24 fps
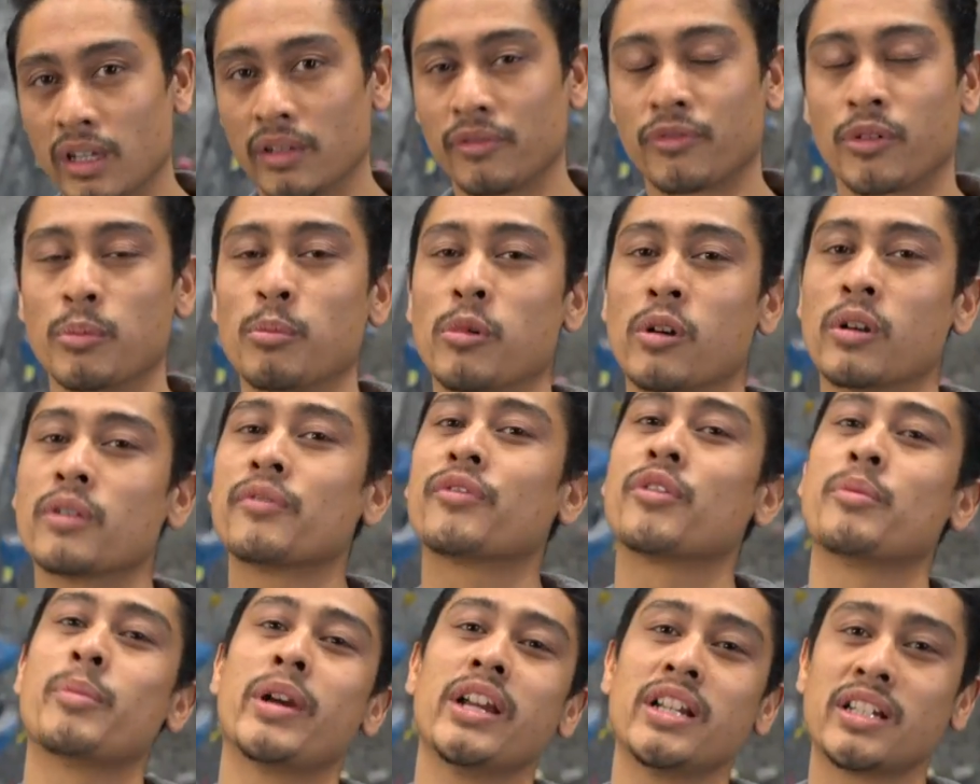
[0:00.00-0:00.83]
For more
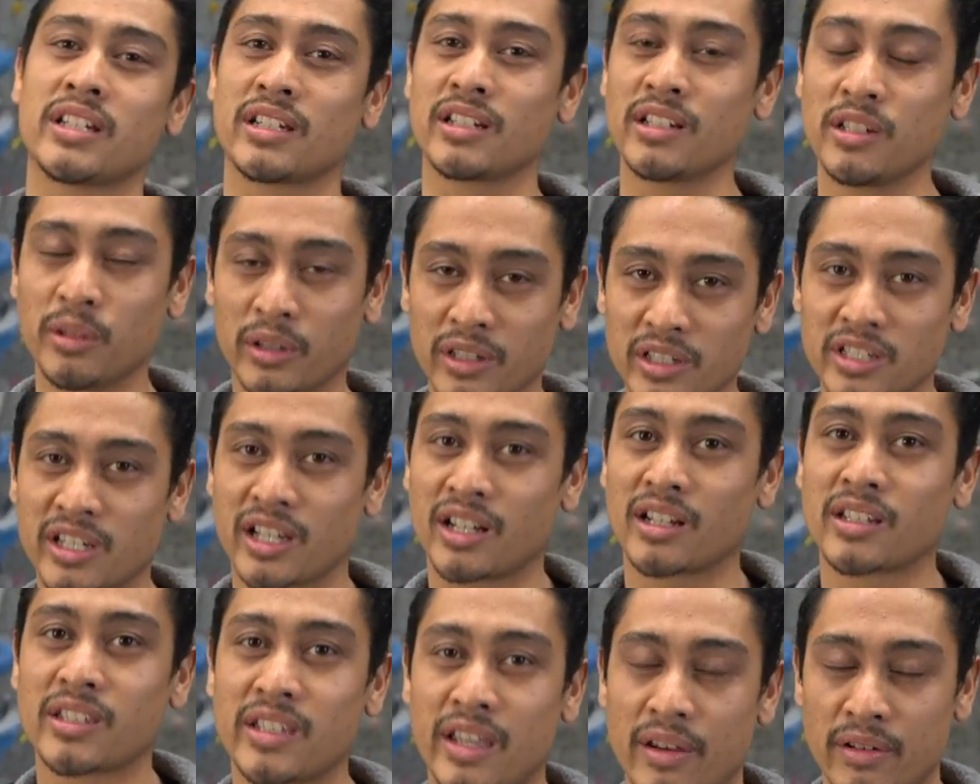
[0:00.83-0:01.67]
information, you can
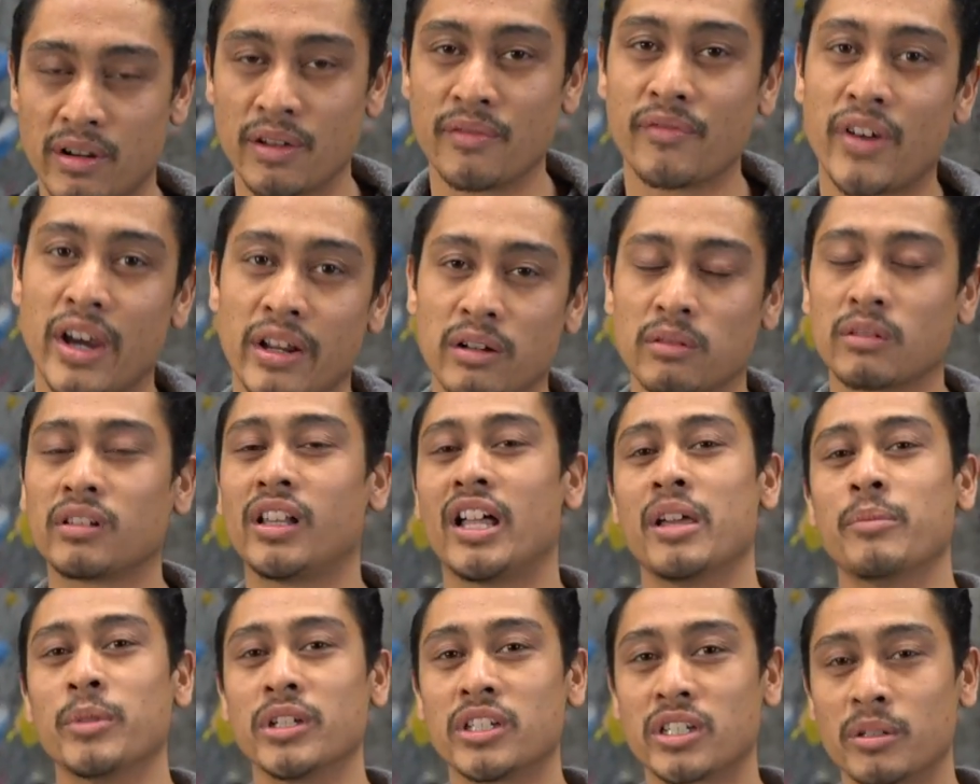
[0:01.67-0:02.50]
check us out on
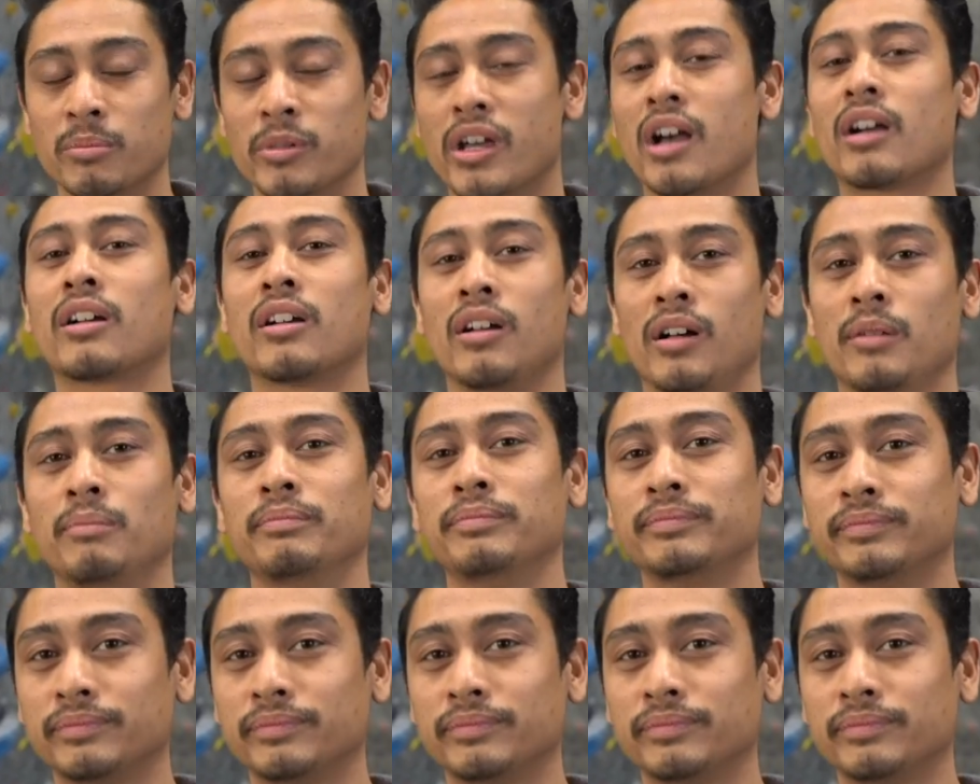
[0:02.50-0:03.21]
vitalclimbinggym.com.